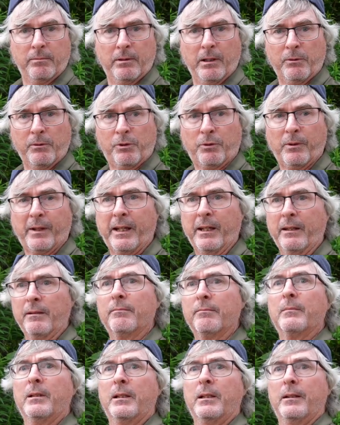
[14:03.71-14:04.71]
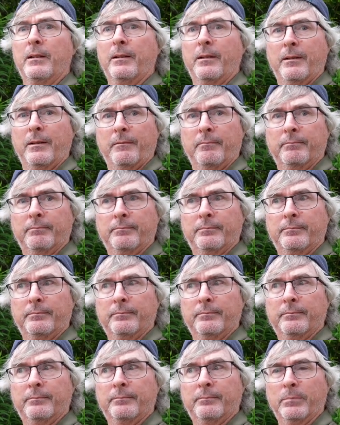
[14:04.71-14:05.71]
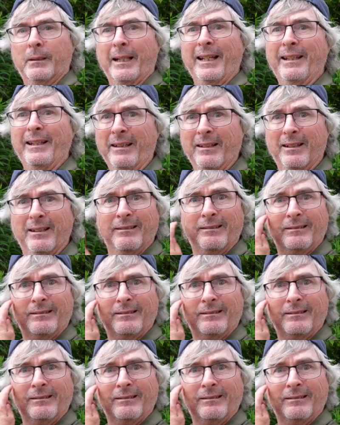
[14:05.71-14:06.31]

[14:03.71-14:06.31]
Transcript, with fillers: I was drinking blended.